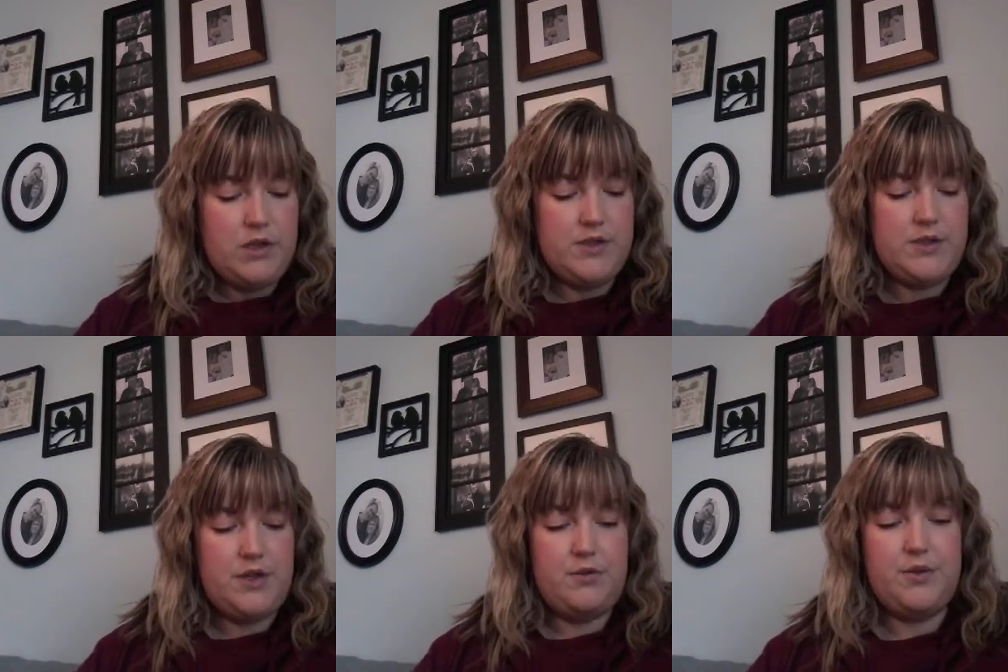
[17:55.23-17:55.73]

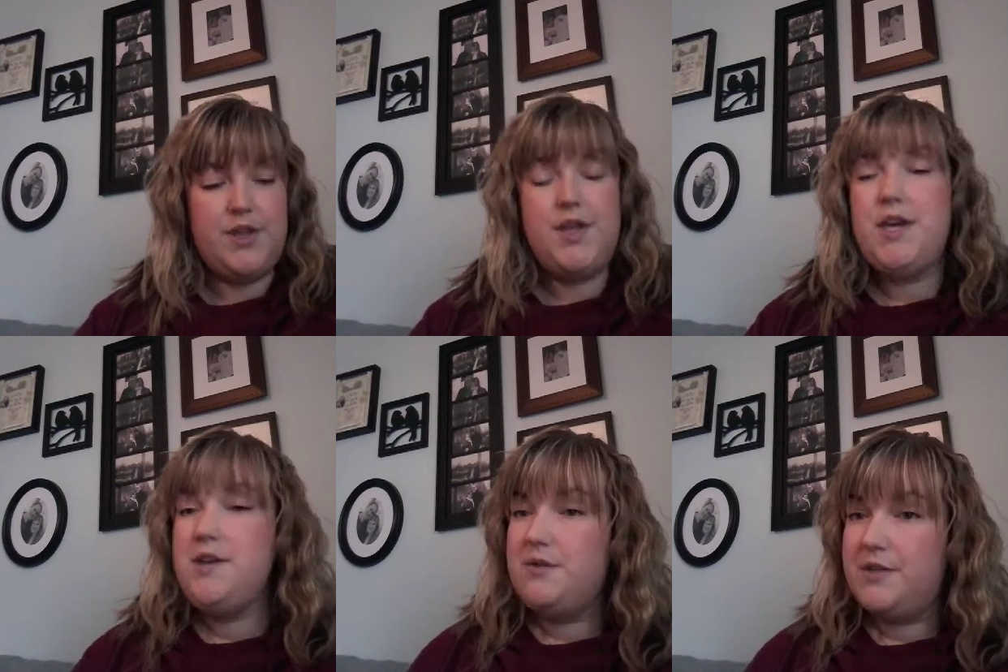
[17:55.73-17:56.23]
So
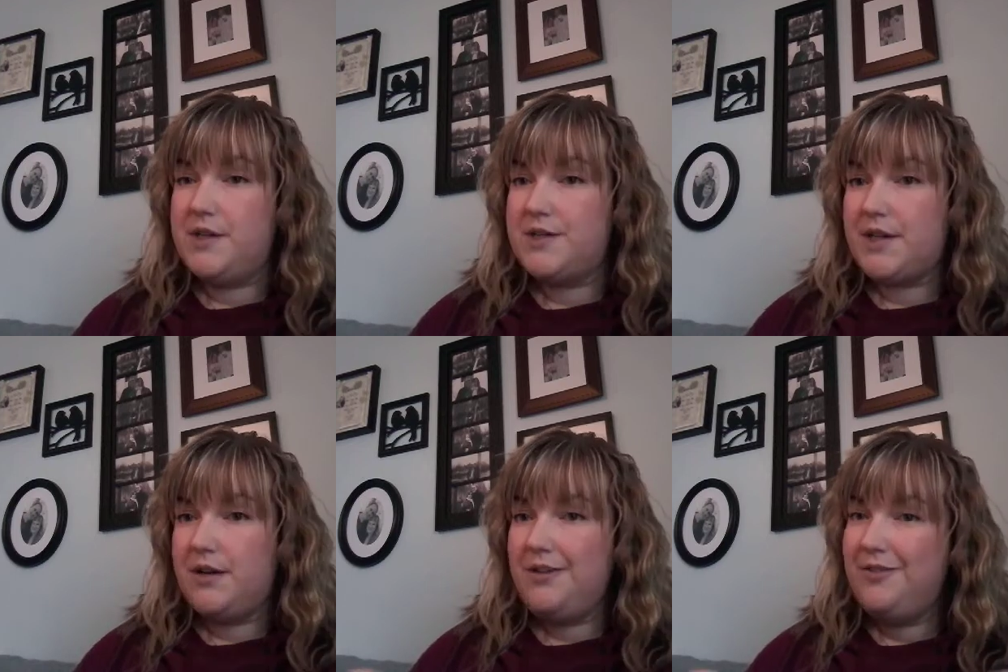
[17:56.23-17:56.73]
thank you,
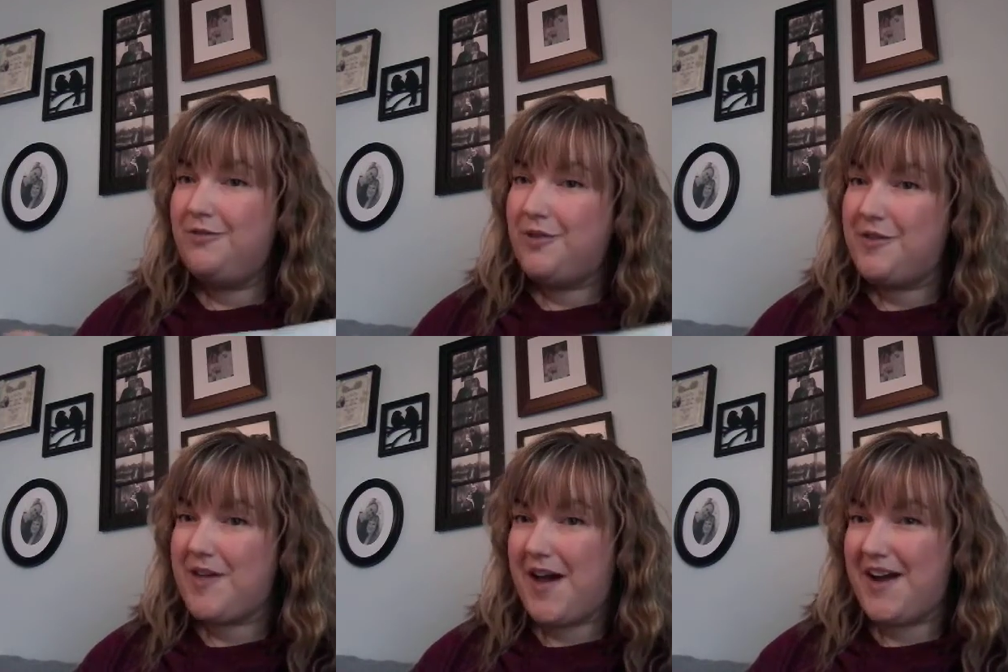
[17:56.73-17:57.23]
Lisa,
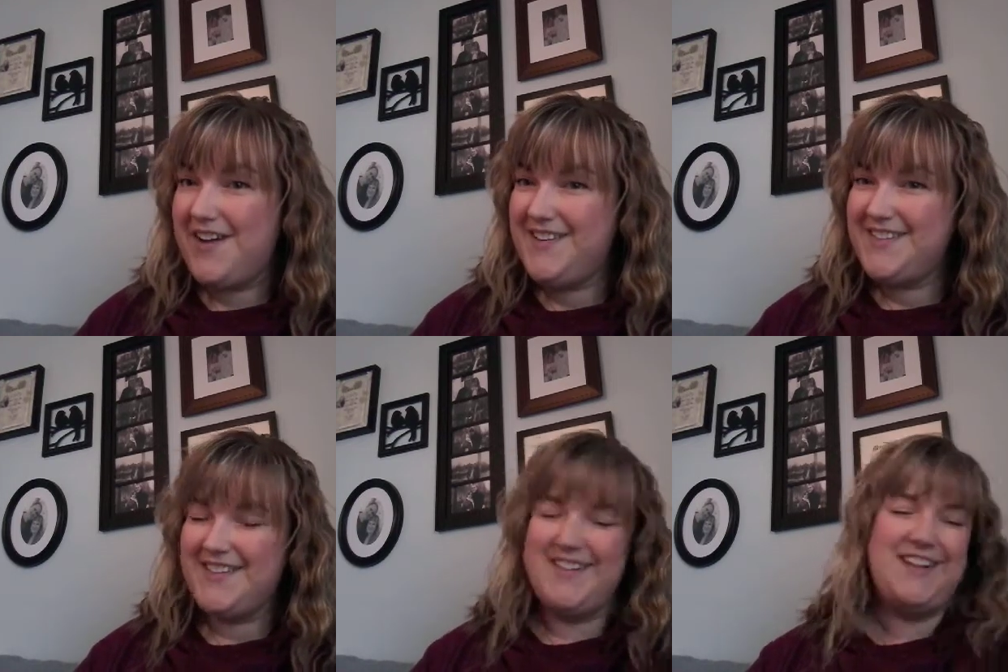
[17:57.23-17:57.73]
for
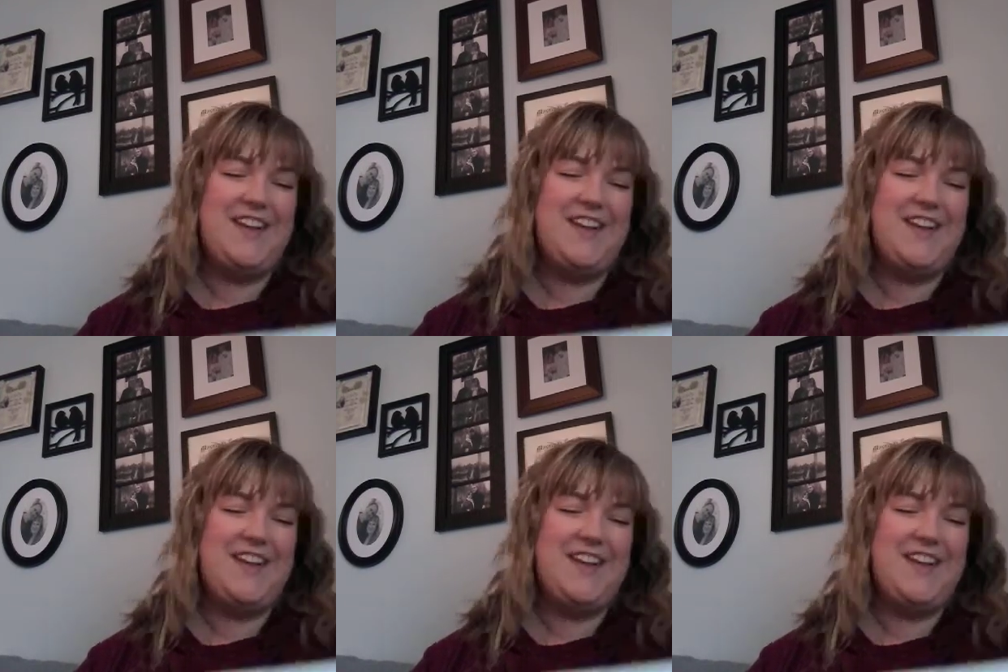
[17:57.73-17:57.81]
that.